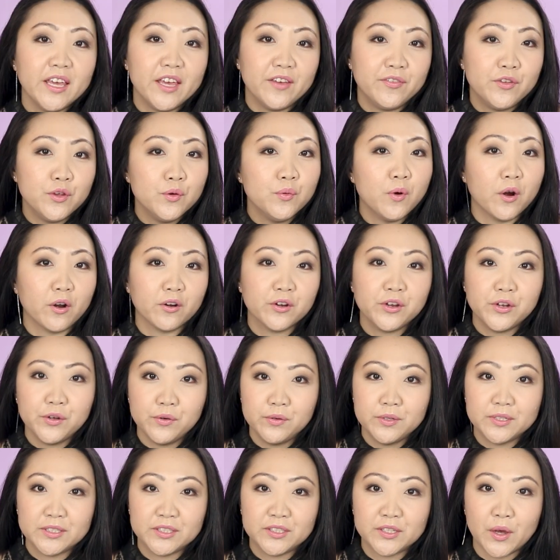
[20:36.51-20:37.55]
If you are
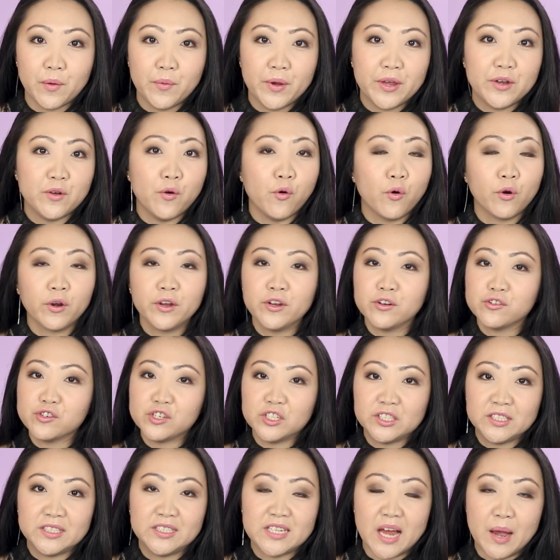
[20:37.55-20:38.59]
new to sewing or you're
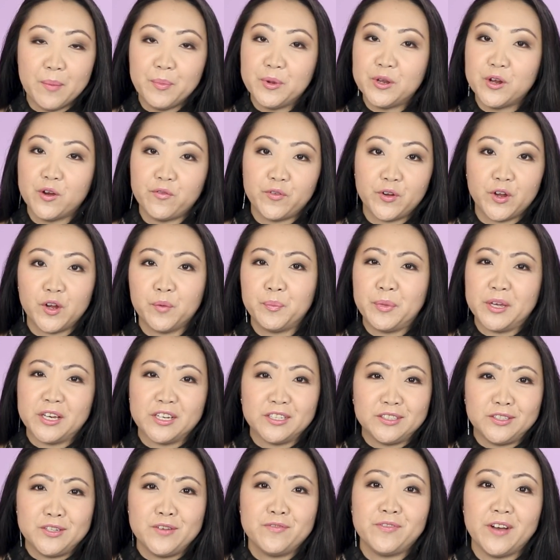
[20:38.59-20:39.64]
just stopping over here
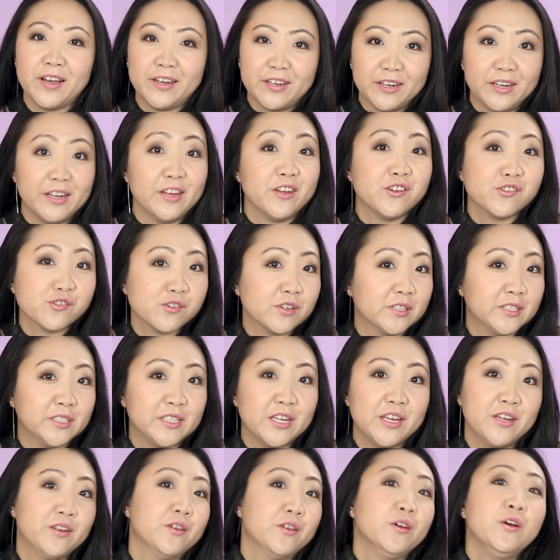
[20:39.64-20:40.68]
because you find it
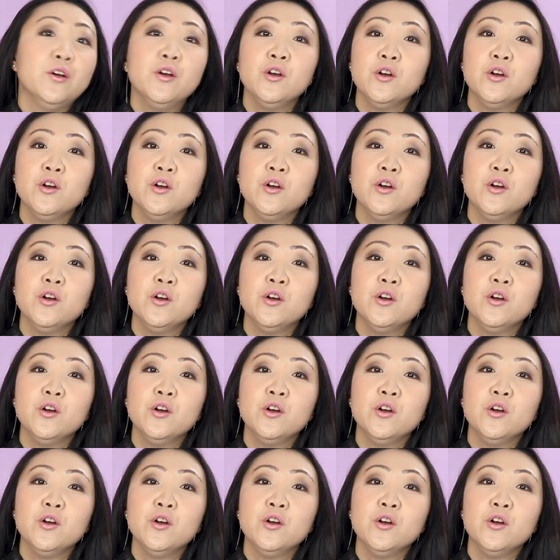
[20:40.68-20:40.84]
interesting